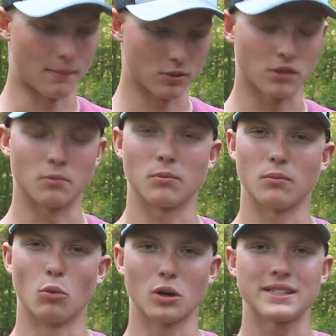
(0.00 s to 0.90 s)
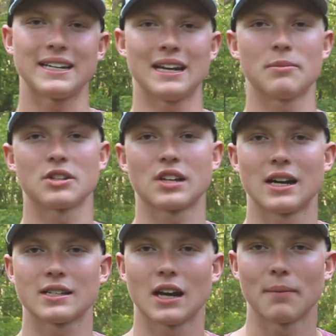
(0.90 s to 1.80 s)
some more TM
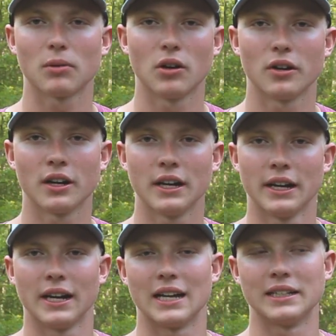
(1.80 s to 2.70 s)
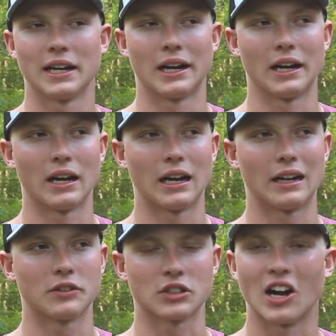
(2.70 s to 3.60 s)
designs I uploaded, and then
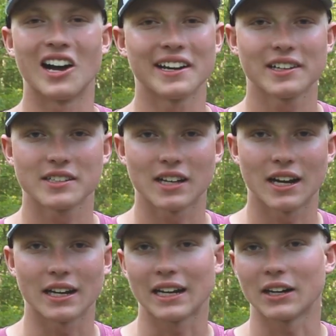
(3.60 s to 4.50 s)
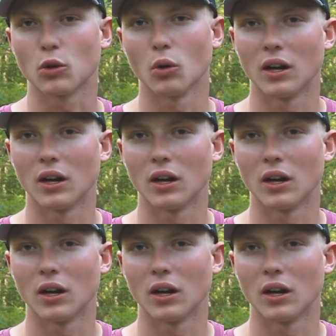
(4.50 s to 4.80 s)
there's a hunting design, a kind of cool